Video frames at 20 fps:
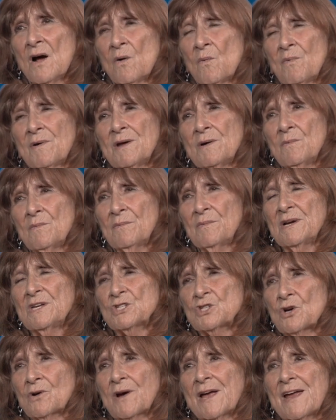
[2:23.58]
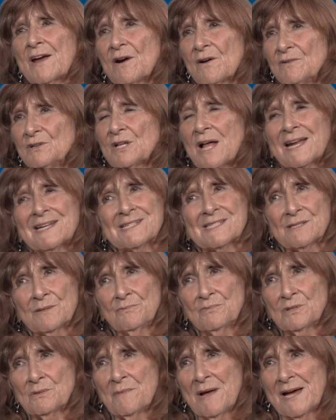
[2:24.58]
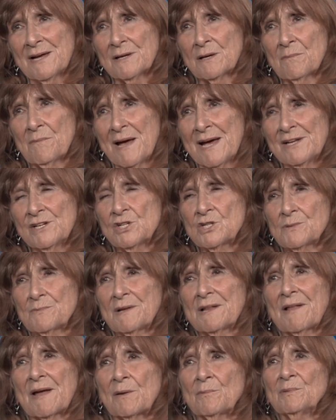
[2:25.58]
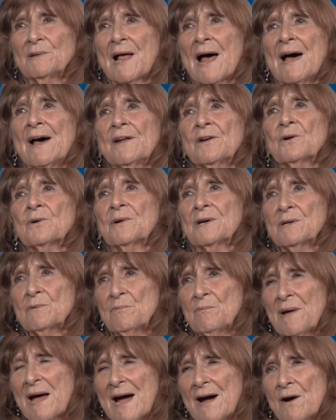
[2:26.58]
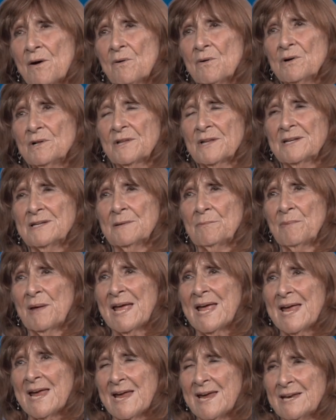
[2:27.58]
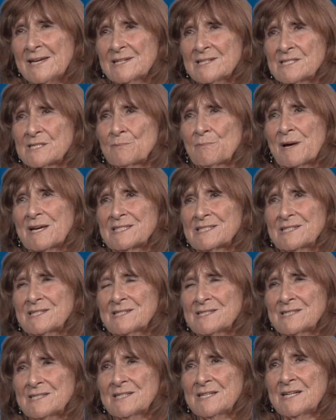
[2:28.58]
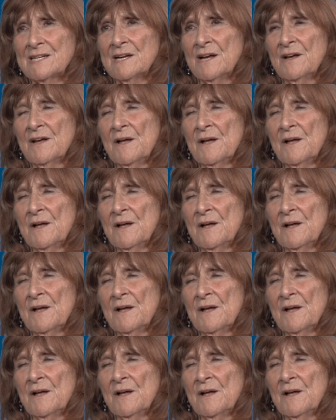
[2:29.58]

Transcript: we, we took care of a lot of symptomatic management like bladder and bowel and pain and spasticity.